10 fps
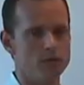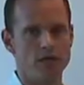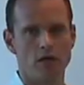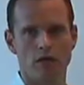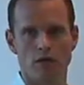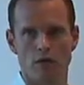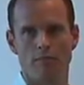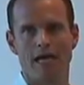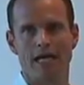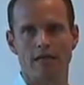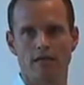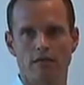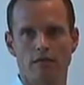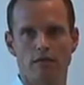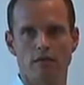we call a look back.
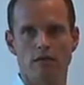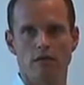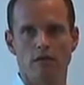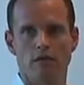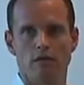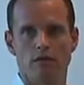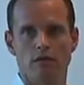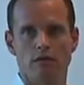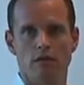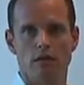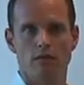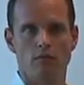Right?